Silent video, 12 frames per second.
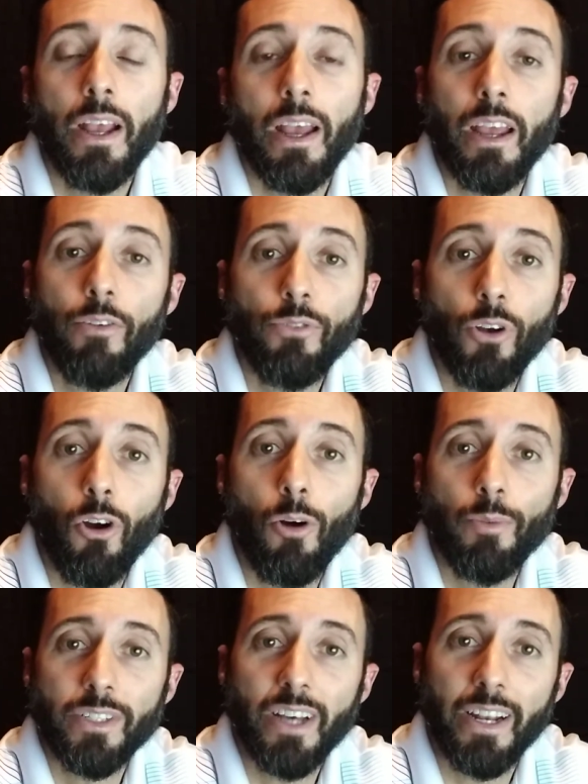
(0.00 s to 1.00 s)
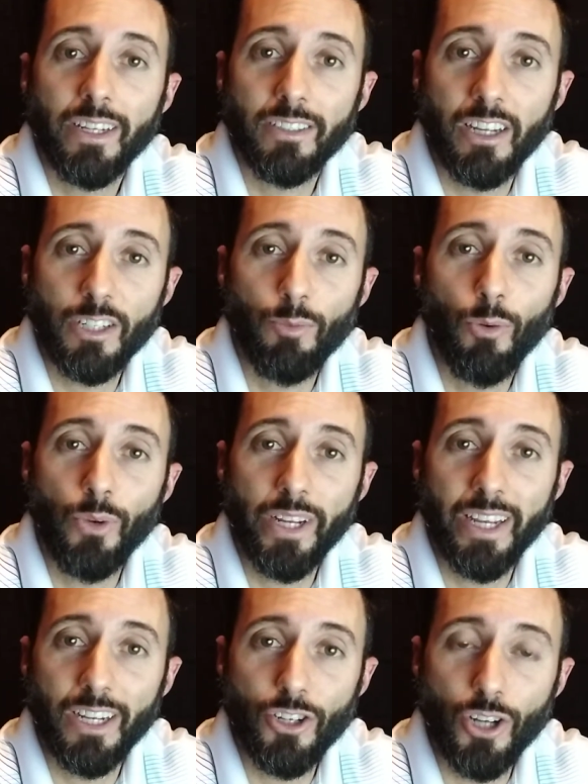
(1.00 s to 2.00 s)
If your home is not accessible, we
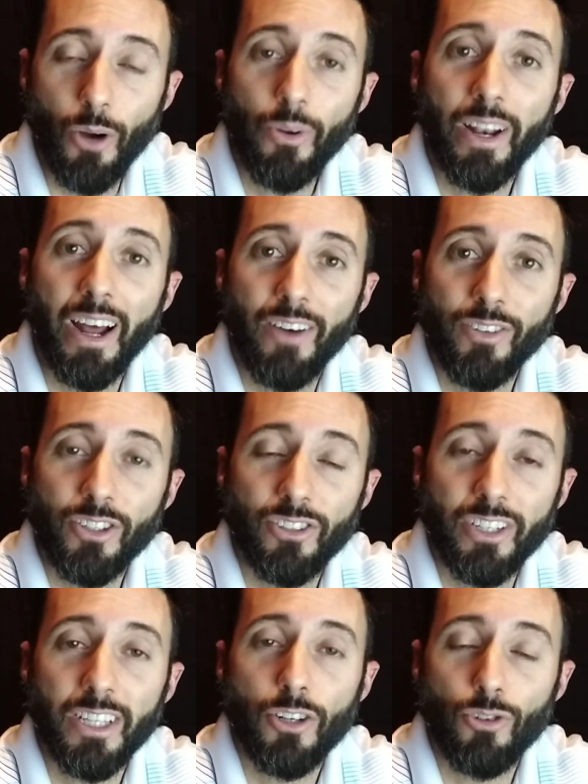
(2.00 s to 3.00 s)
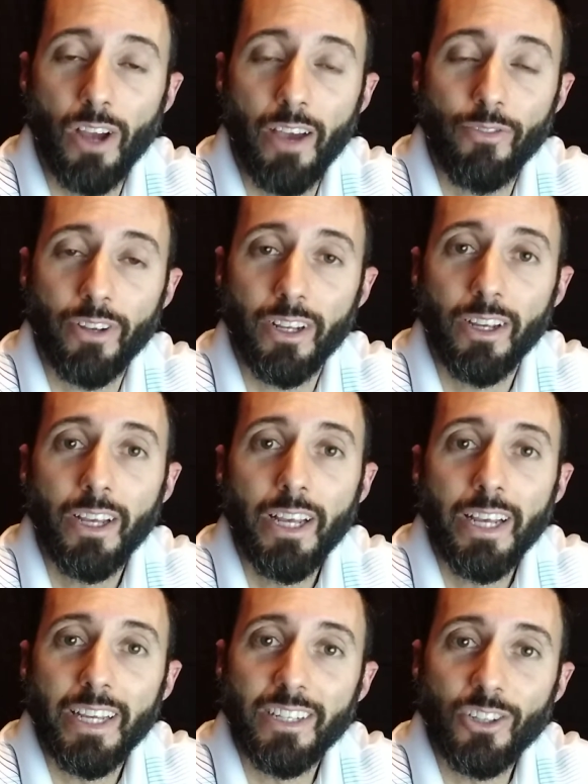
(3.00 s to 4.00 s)
can't show it. Obviously, the traffic
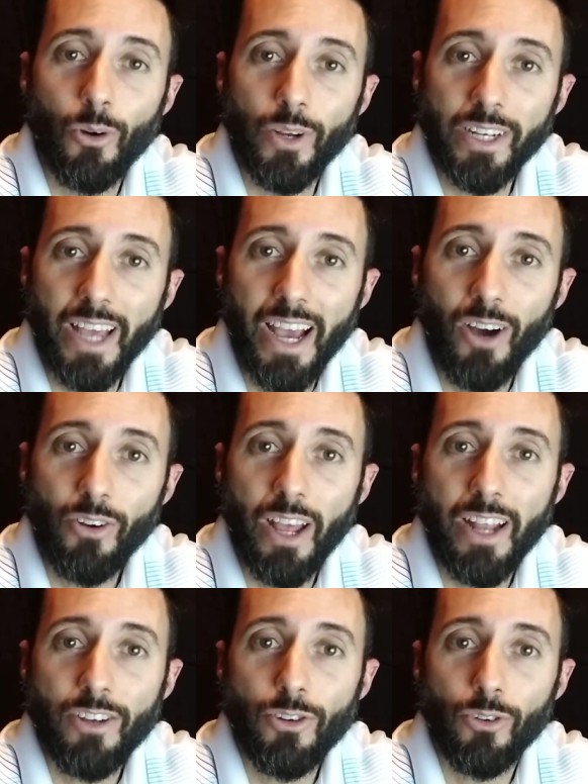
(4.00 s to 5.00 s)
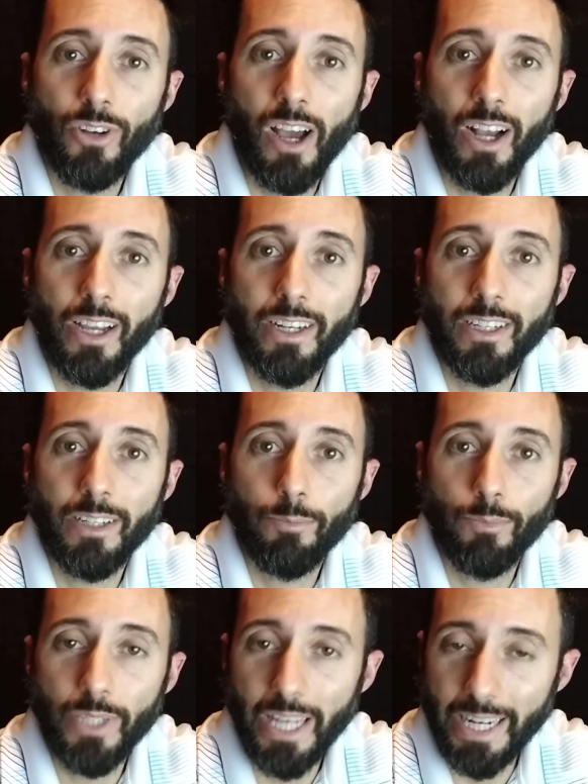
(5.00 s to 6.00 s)
is going down, and you're not going to
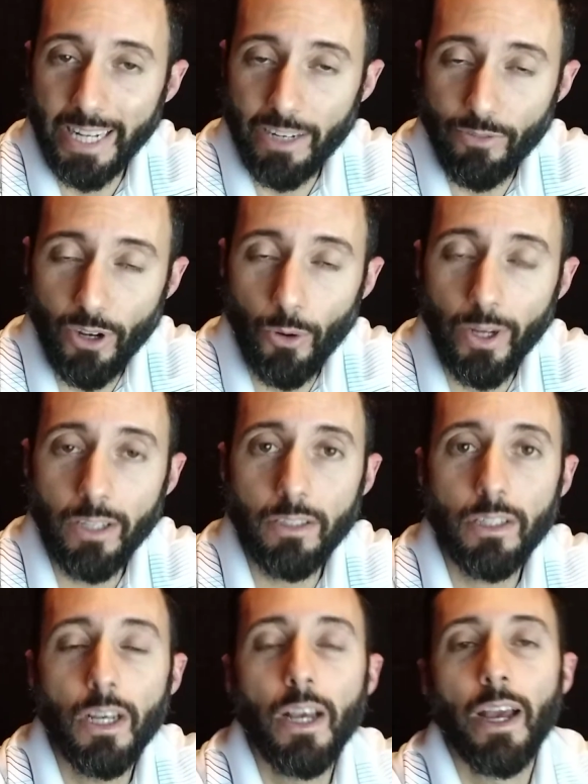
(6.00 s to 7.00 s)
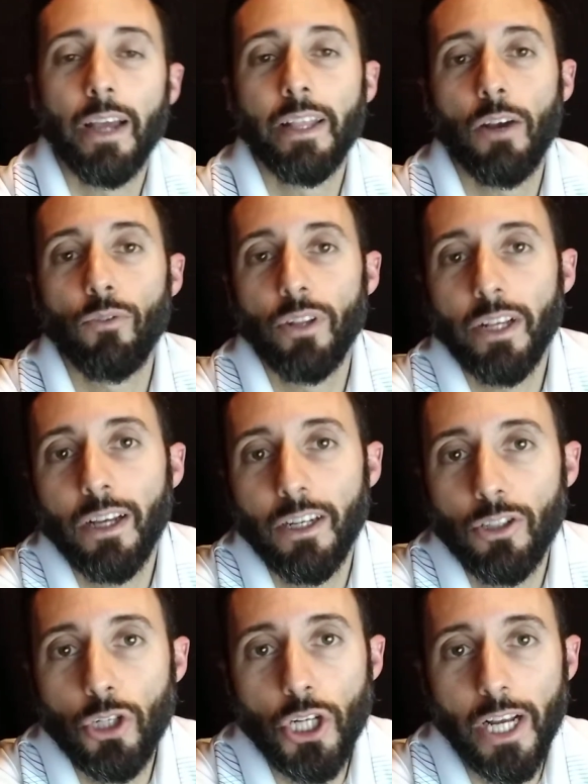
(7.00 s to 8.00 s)
be getting any viewings, and that really
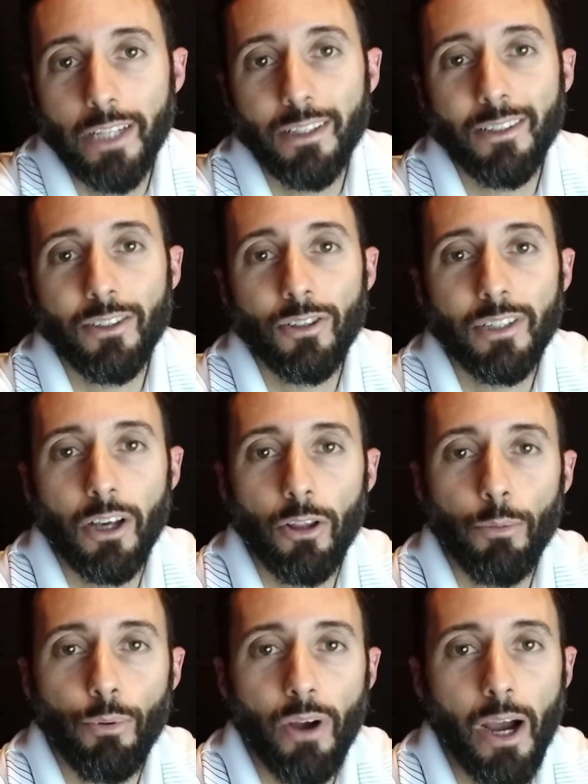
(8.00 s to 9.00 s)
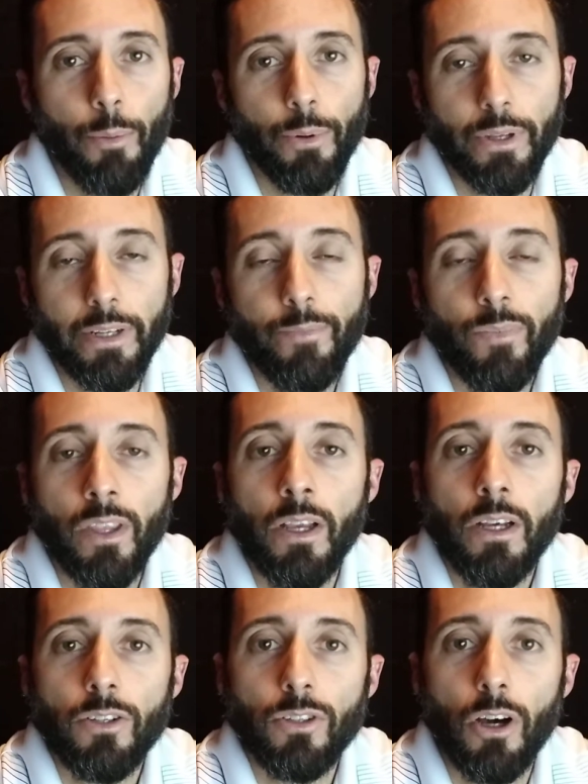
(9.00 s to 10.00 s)
cuts your chances to sell the property.
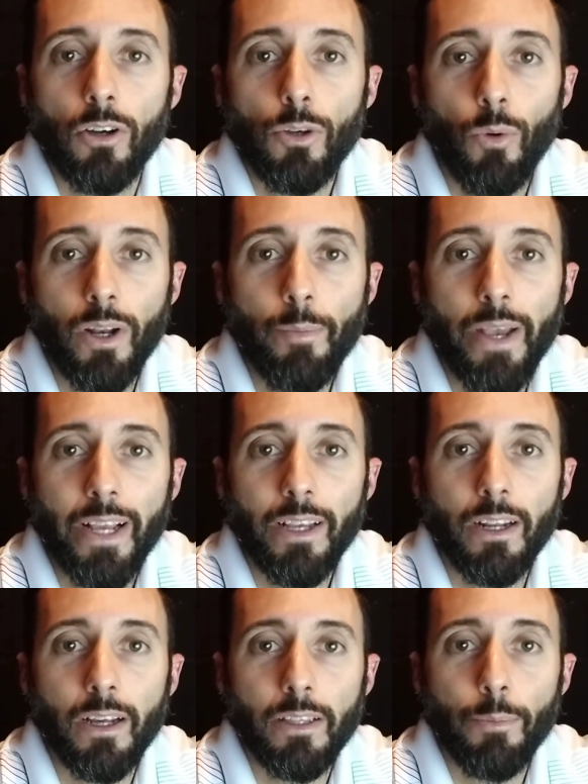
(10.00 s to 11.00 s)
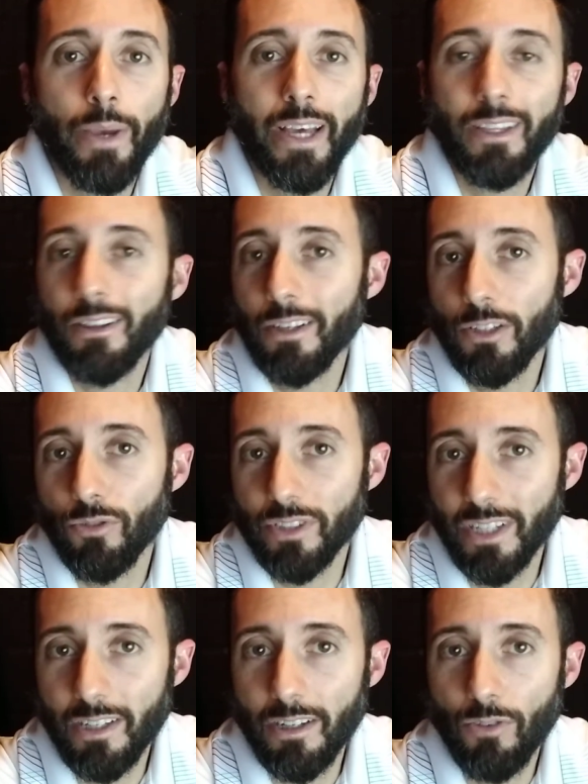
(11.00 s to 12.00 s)
So you want to make it the path of least
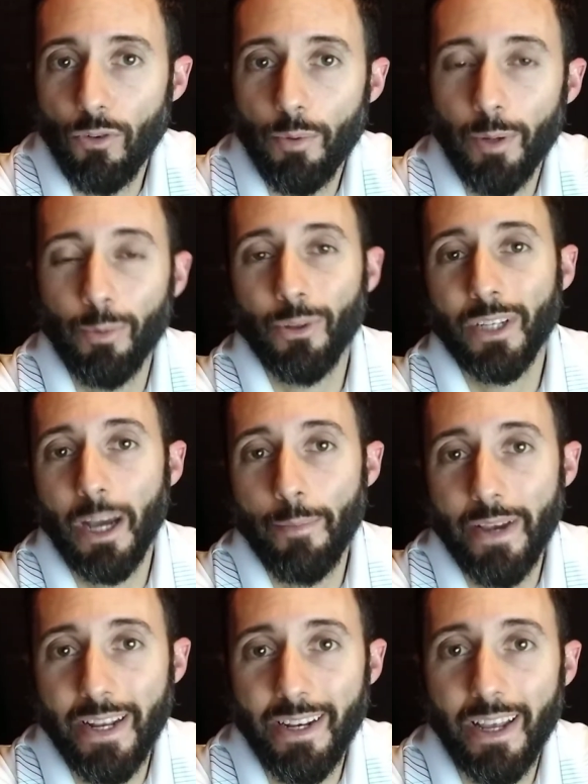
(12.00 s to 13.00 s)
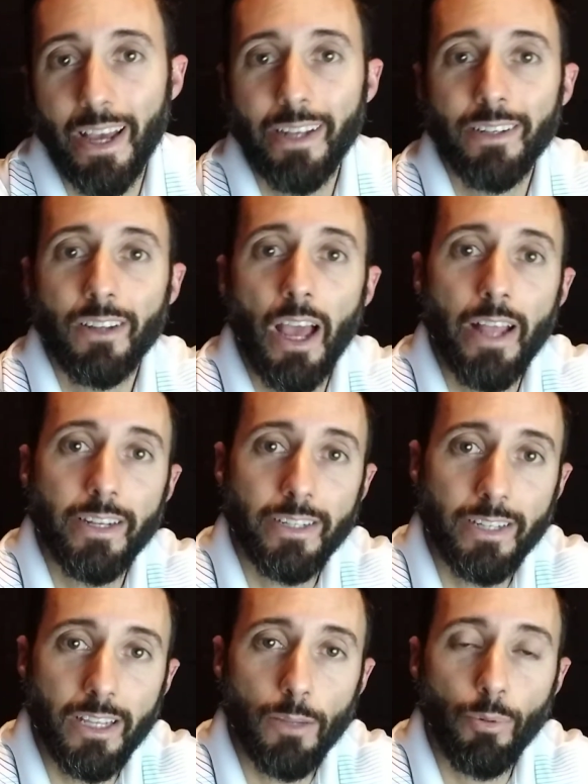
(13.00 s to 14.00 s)
resistance for people to come in and
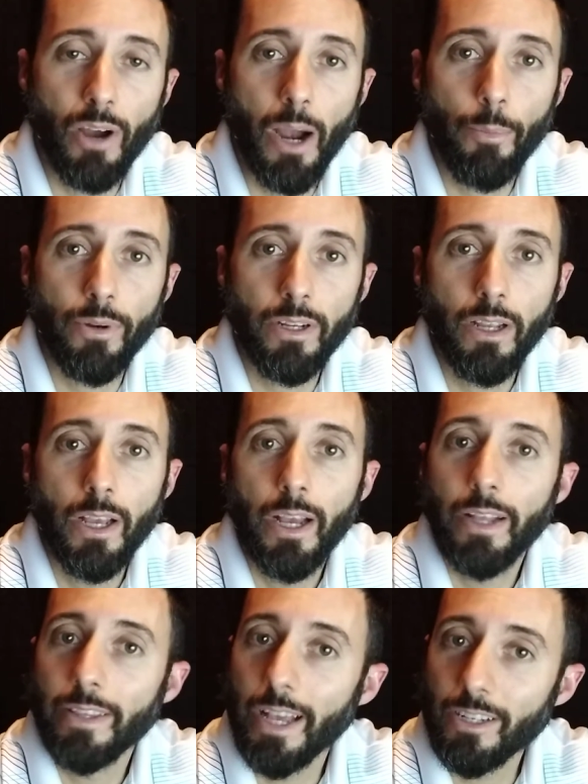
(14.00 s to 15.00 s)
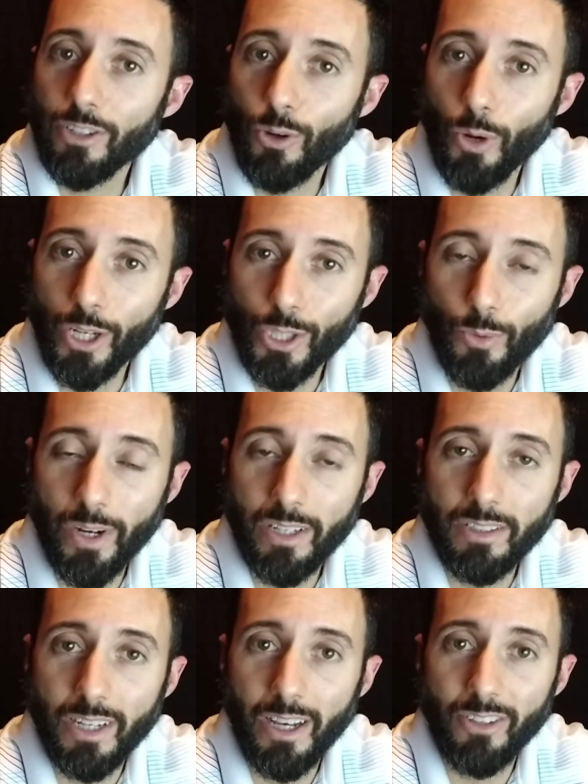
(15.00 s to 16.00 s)
see the property. That's the quickest way to
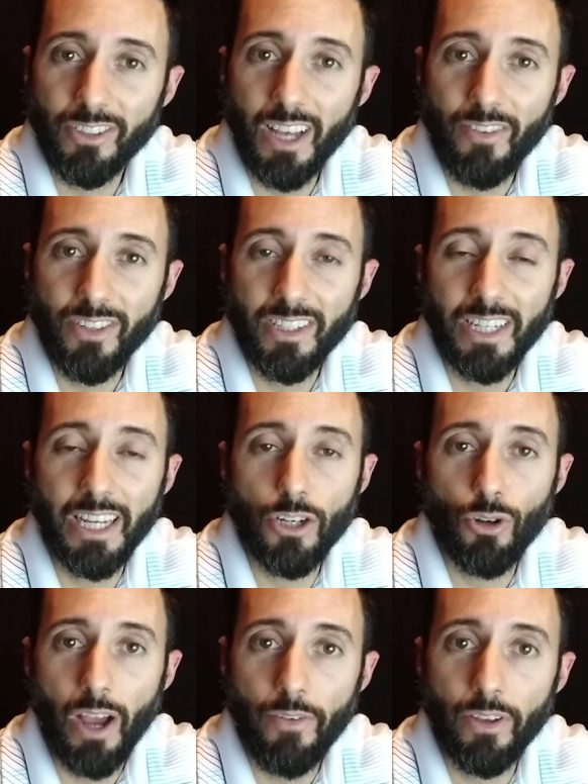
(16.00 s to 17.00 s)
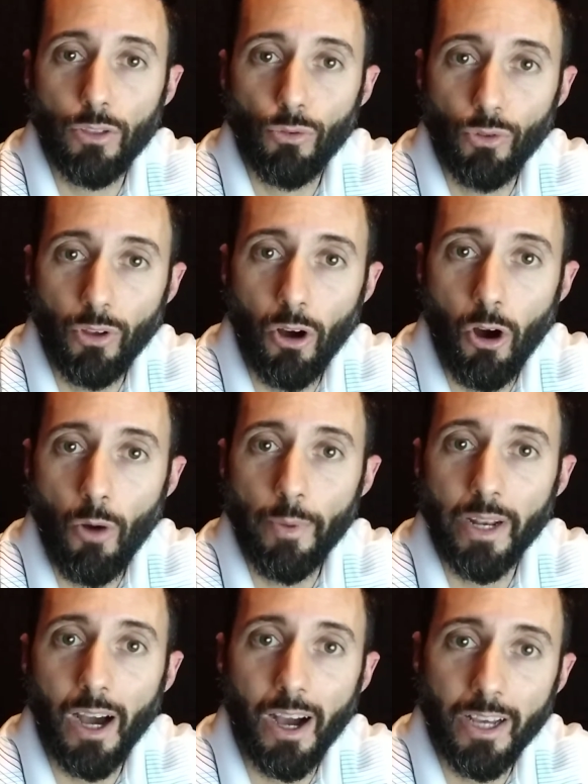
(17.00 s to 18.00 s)
sales, is obviously getting traffic through the home
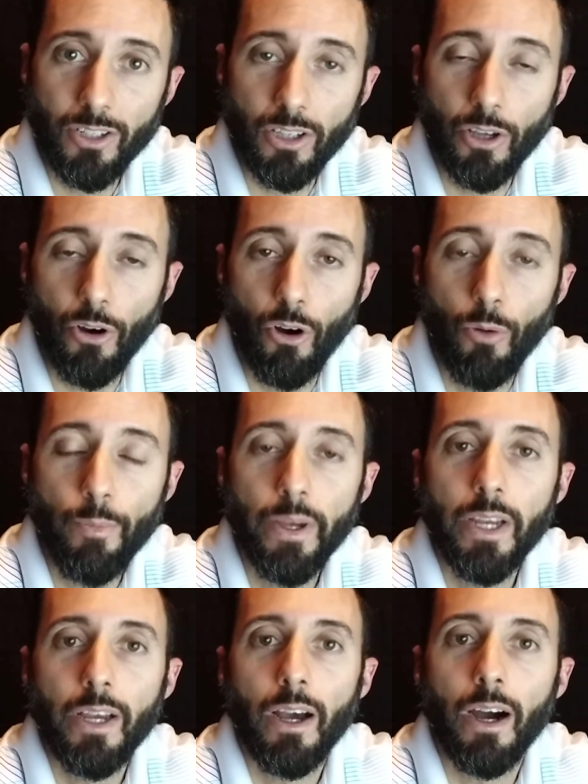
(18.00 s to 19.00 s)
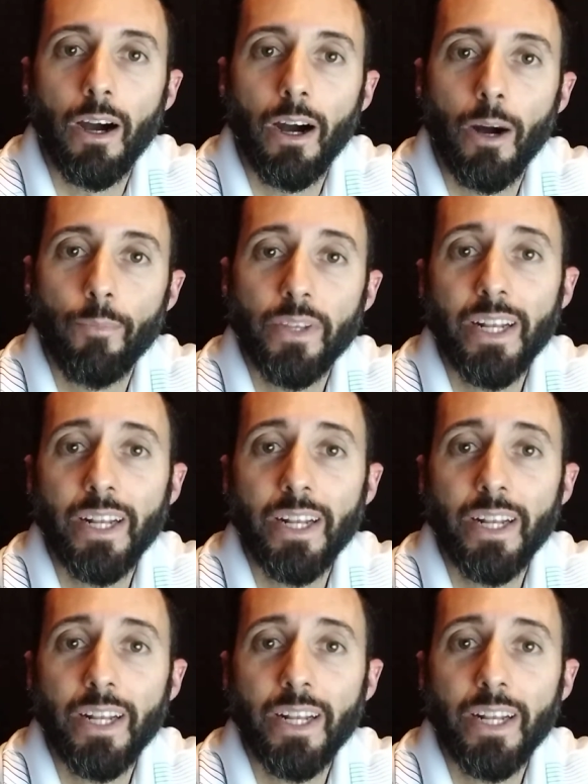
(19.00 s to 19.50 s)
and eyes on the home. The